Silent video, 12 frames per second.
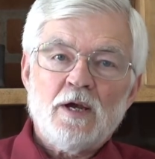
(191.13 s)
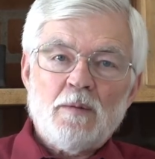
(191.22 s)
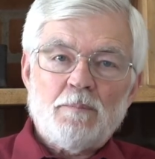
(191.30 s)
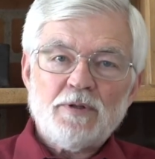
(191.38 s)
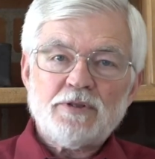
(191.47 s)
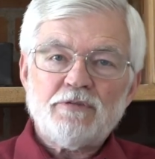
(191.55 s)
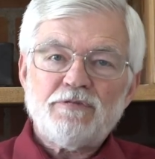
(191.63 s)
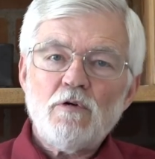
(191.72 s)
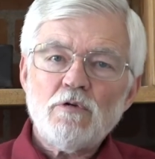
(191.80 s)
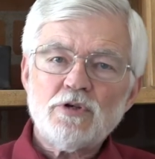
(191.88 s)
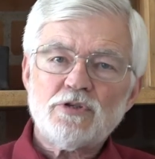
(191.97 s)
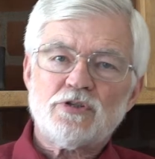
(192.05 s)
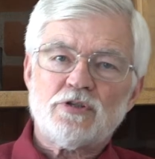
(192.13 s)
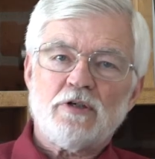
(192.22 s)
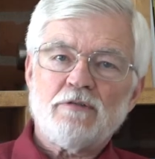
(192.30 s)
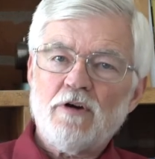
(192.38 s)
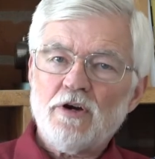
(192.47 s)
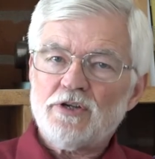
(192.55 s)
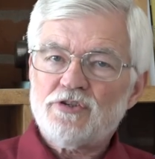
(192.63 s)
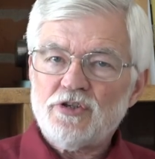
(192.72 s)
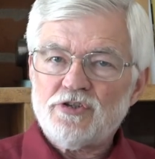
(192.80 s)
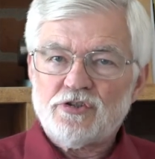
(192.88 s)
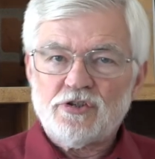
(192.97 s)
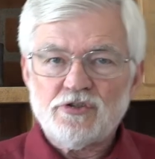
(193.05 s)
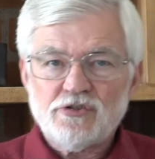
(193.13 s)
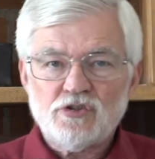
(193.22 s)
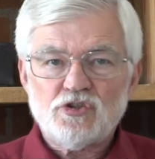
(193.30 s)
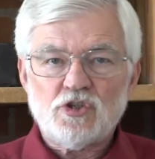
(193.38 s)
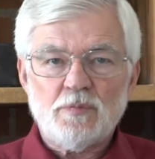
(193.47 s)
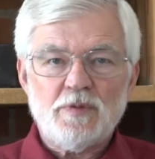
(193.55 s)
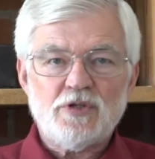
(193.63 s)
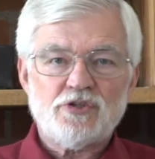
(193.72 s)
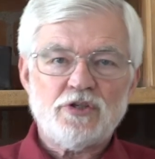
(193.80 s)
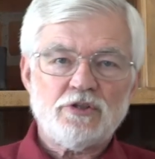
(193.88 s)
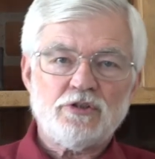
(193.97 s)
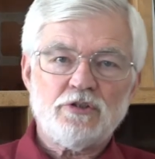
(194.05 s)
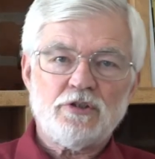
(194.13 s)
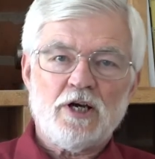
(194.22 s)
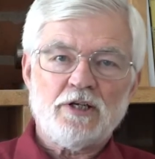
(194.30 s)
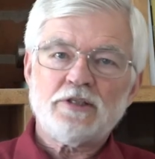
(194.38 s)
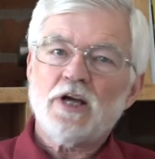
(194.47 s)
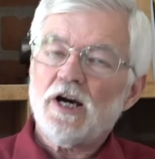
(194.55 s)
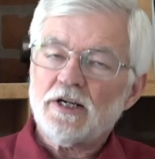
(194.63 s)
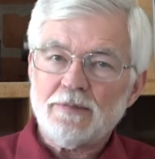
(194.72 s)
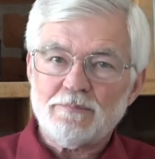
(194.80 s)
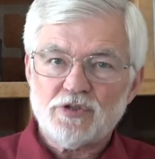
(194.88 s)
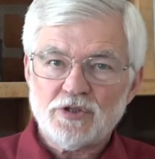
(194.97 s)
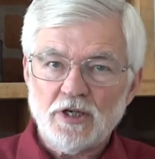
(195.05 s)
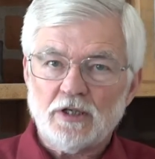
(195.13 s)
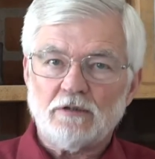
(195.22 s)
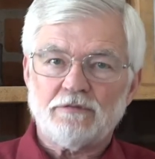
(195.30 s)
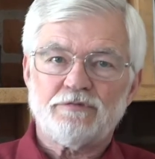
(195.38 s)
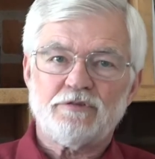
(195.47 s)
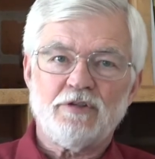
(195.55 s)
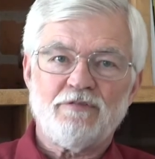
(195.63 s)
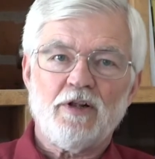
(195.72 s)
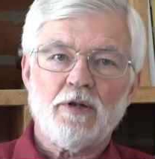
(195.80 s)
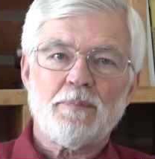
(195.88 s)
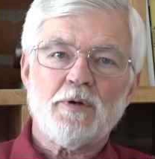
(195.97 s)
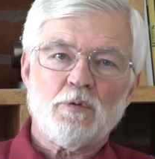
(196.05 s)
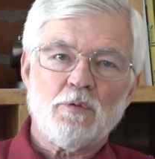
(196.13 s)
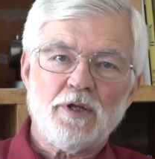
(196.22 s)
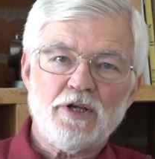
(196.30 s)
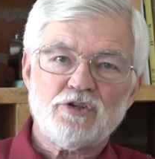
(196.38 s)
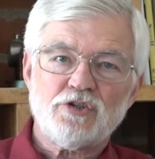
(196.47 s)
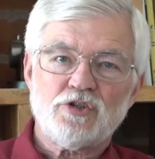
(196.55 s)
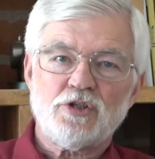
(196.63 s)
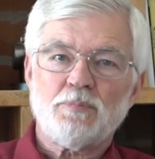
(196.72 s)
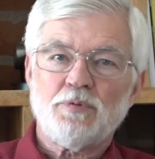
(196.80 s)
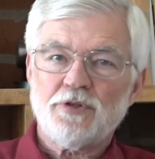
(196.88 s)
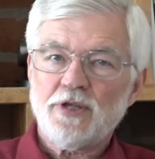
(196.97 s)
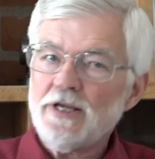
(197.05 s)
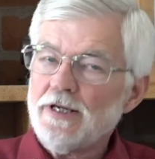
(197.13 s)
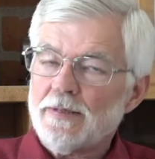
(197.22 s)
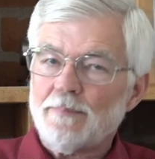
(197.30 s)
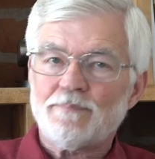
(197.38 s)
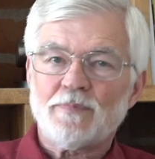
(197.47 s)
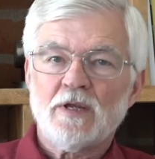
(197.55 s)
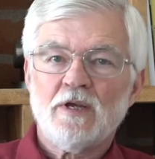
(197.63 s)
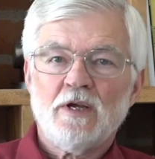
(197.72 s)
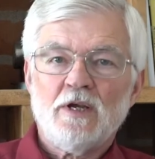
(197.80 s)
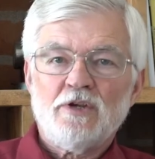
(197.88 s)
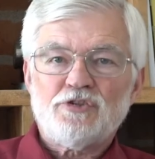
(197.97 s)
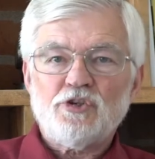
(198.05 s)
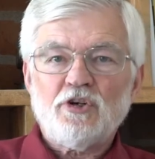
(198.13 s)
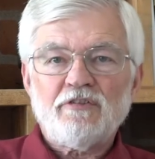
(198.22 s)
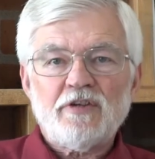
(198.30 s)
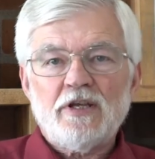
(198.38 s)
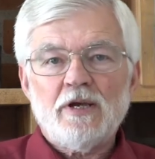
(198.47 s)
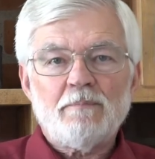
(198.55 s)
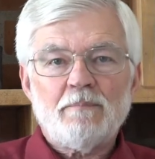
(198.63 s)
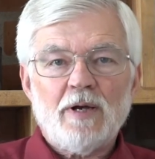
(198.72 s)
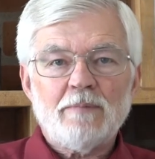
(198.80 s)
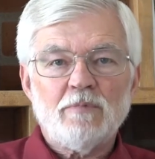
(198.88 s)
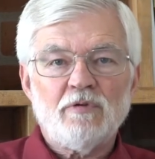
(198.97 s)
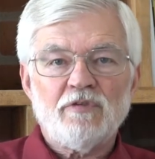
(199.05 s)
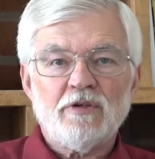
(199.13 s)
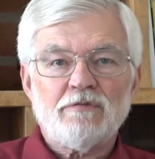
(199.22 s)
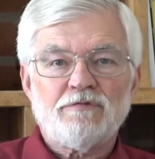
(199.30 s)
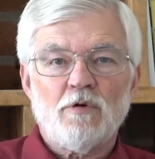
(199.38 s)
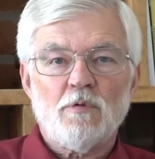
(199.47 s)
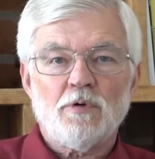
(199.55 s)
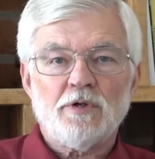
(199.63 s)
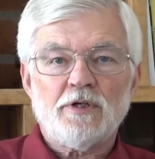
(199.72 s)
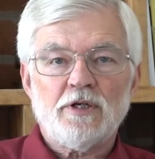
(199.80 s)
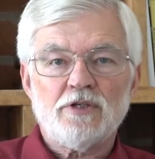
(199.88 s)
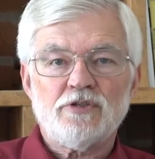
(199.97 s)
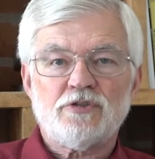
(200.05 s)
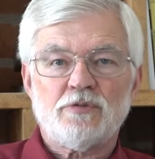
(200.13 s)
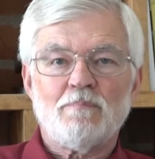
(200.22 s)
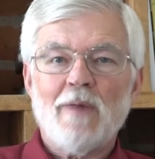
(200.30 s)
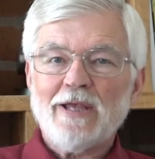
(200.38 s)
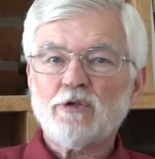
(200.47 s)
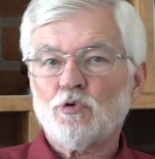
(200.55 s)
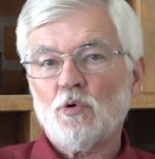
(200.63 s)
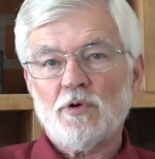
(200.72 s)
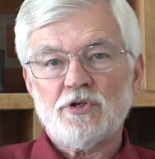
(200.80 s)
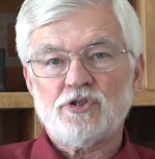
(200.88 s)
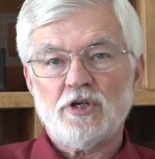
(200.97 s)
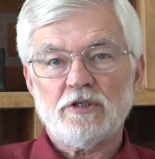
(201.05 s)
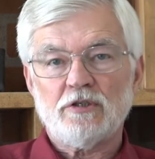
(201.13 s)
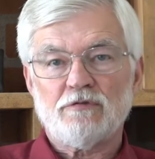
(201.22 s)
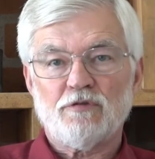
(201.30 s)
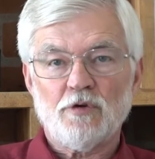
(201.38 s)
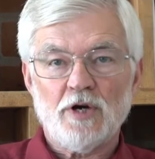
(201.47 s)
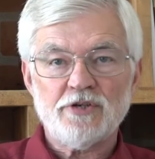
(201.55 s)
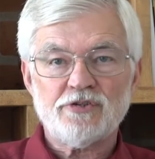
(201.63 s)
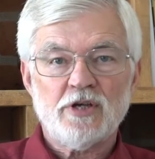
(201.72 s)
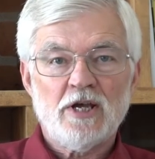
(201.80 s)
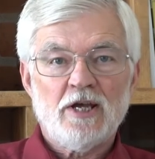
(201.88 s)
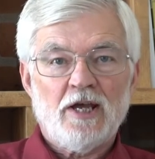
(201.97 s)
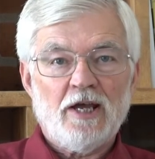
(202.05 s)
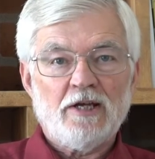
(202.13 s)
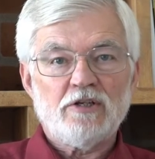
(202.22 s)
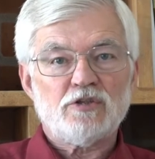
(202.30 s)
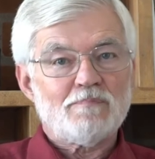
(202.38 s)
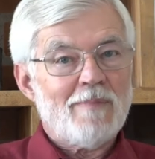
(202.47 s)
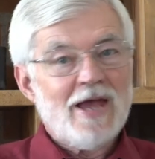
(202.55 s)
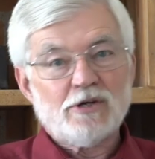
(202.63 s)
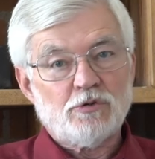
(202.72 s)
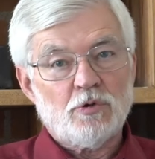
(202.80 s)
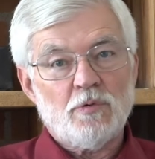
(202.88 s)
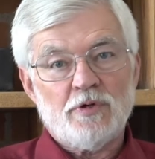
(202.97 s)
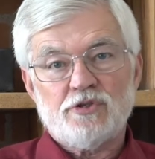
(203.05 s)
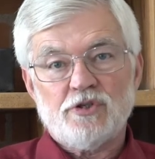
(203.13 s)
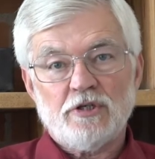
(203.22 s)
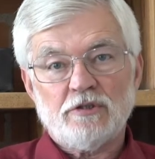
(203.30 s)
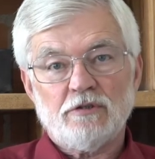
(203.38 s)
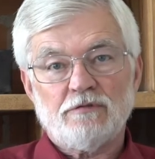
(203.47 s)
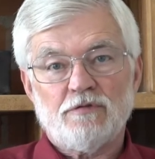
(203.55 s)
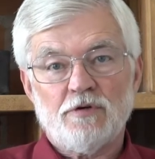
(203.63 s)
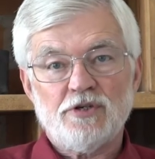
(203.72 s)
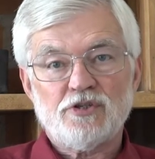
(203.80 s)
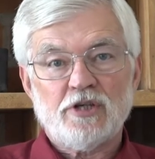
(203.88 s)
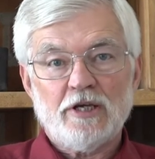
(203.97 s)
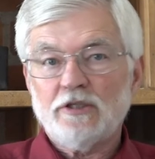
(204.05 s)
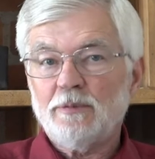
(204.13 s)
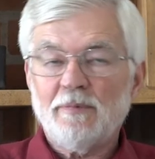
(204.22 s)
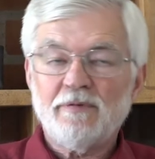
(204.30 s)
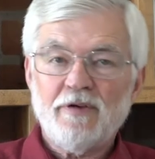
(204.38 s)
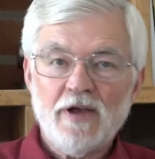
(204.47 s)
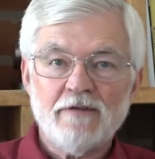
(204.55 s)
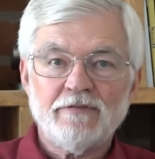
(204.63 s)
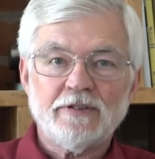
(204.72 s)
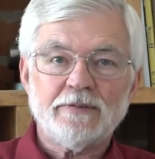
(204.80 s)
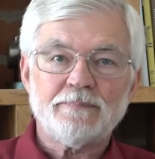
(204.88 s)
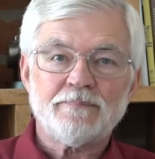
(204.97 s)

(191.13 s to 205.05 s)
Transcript: But the focus of our existence is to be centered on God himself, developing a relationship with him, serving him by moving forward his micro agenda for us and his macro agenda for his kingdom of heaven.